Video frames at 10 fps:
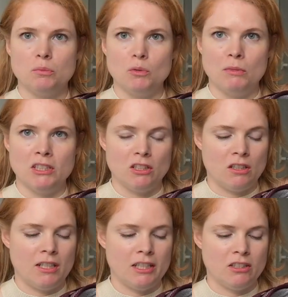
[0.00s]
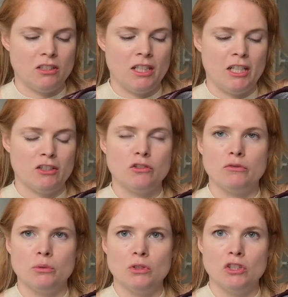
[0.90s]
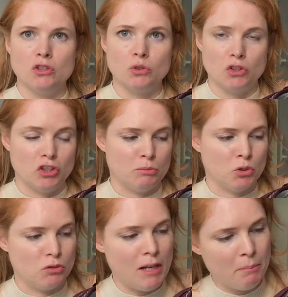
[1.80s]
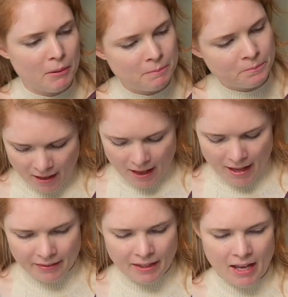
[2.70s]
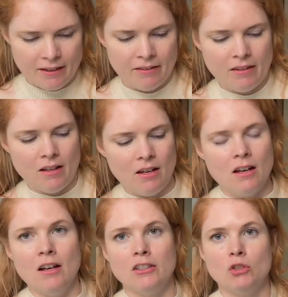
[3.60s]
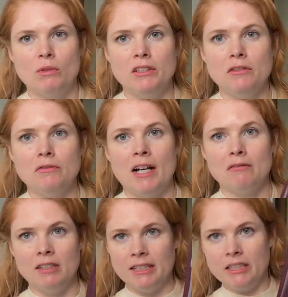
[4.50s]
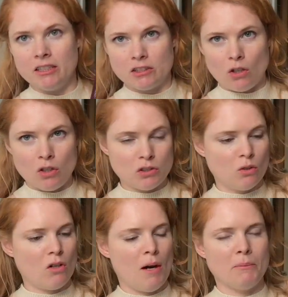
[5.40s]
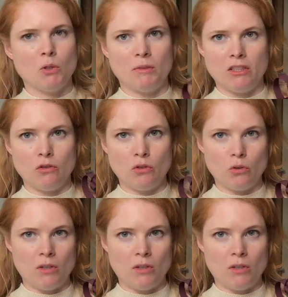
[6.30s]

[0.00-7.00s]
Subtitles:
put my sunglasses here through the sternum strap. And then the 25 liters also comes with 2